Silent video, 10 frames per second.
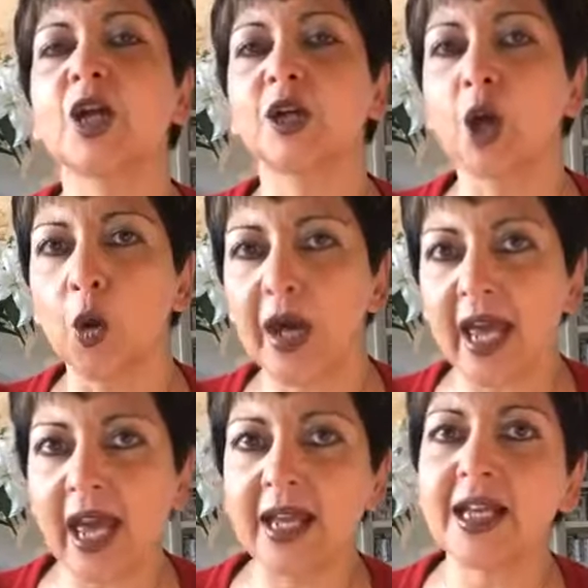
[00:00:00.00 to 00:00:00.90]
go
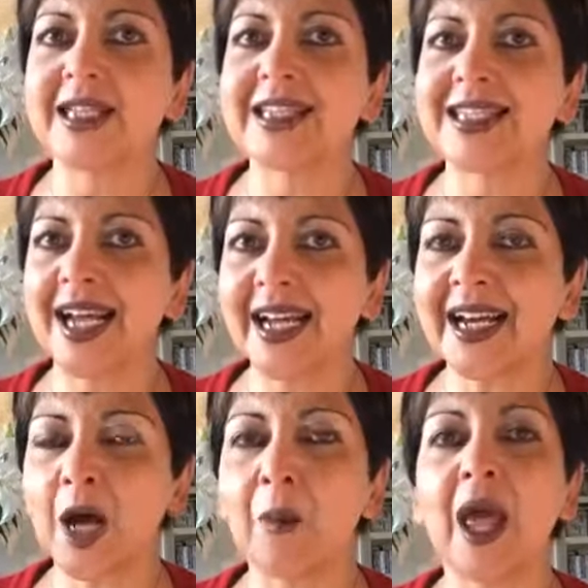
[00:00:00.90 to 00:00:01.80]
ahead, sign
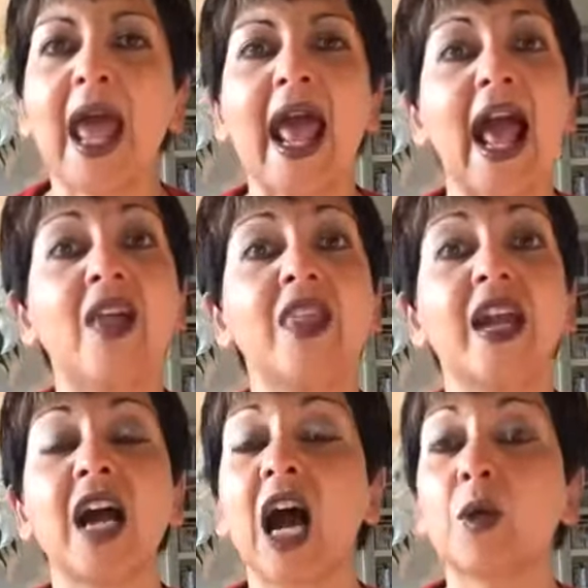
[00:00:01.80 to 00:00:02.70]
up, and
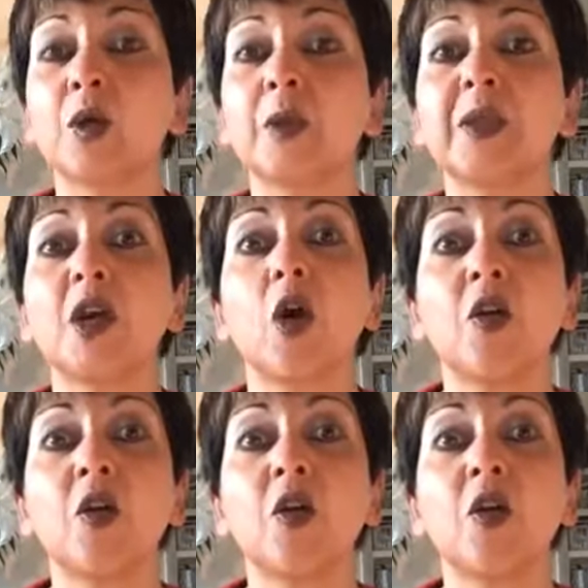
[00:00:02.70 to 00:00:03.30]
then I will be